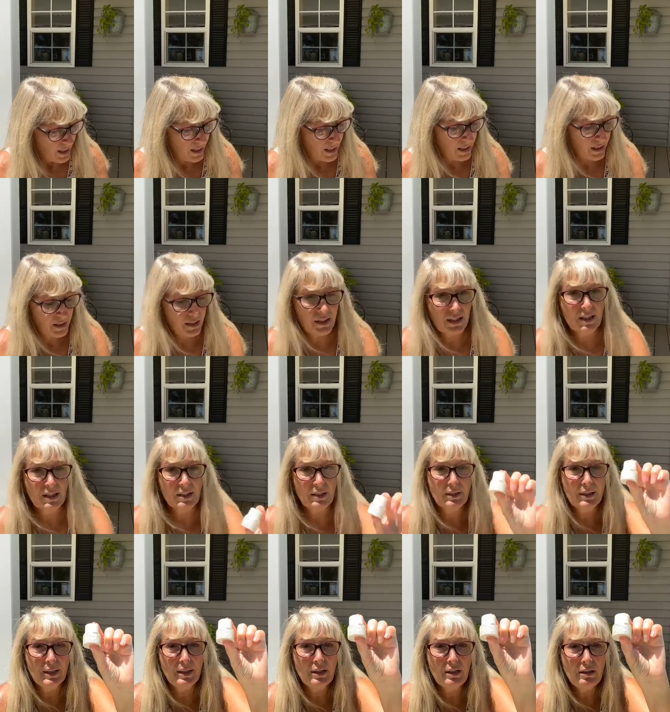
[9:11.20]
it is
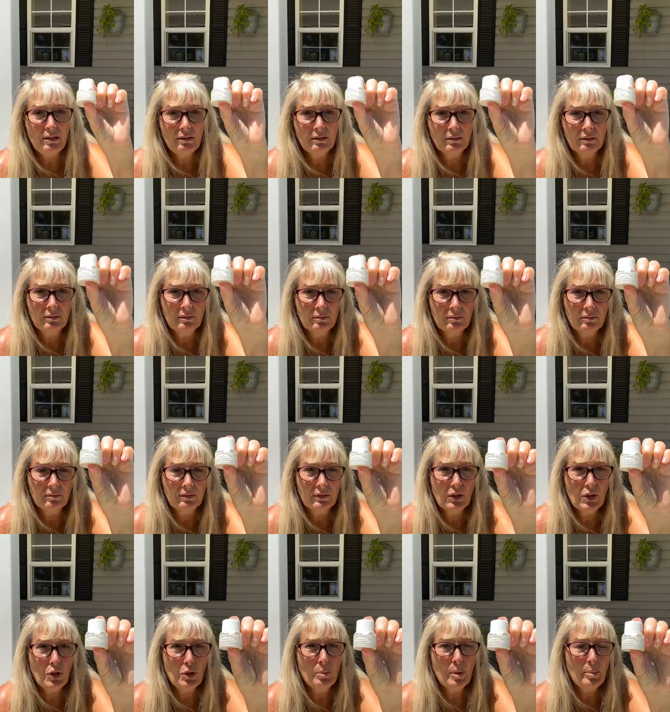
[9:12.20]
this little
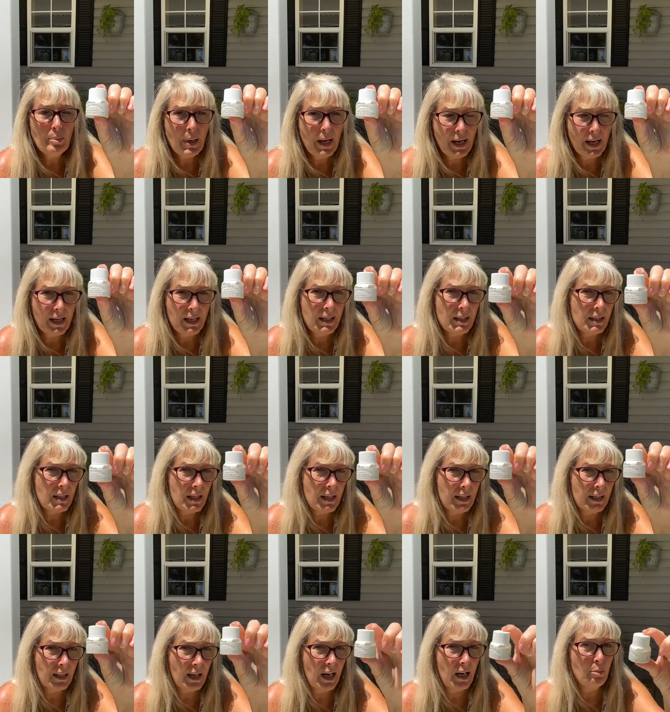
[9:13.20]
tube of paint,
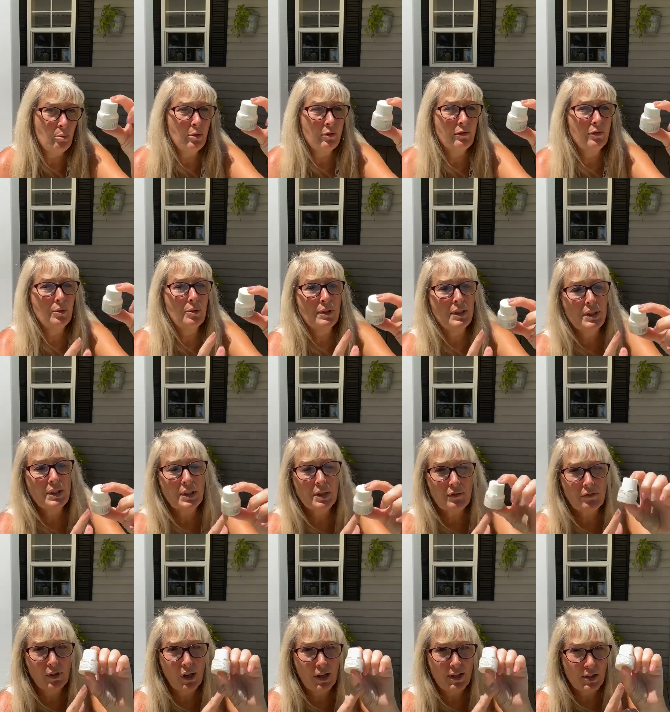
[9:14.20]
and I prefer, this
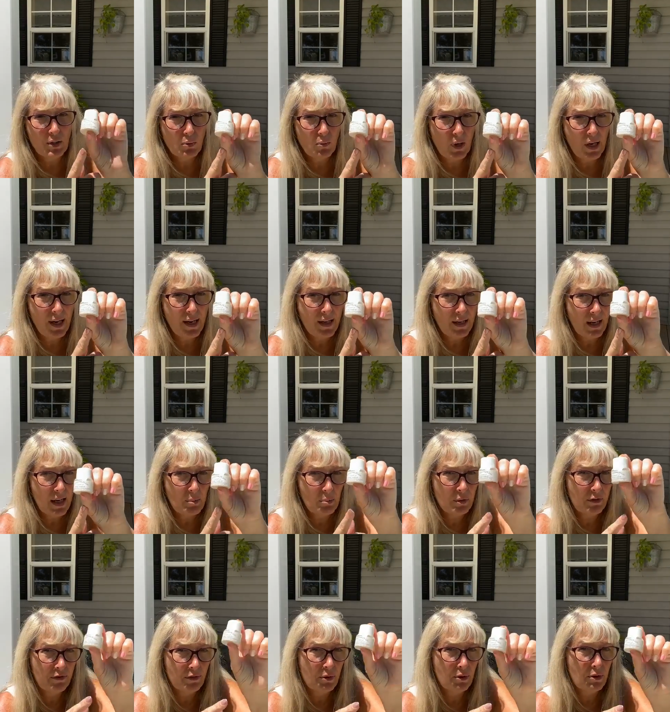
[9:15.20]
is Frost White, I
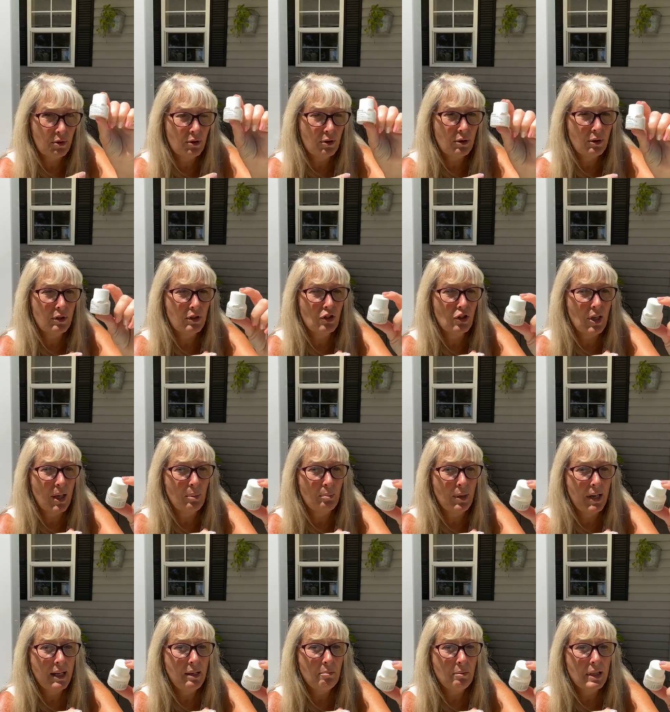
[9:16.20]
prefer
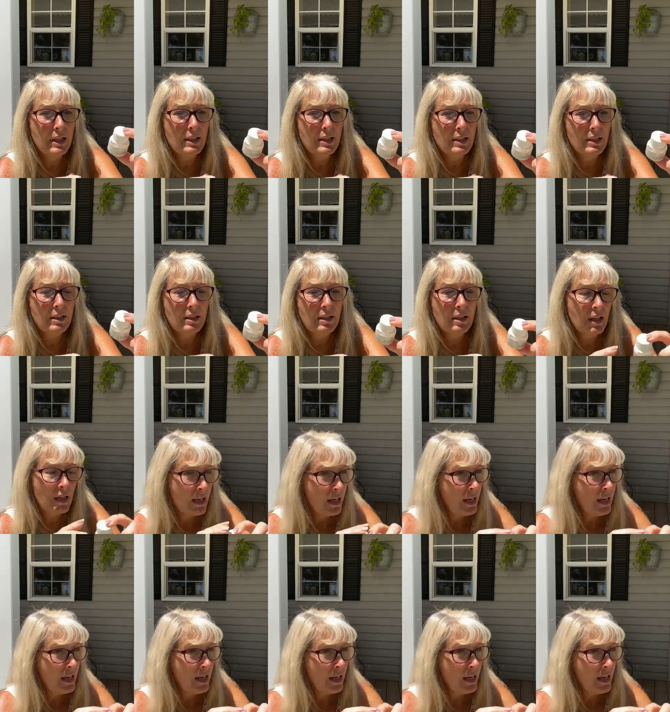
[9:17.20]
Champagne Mist,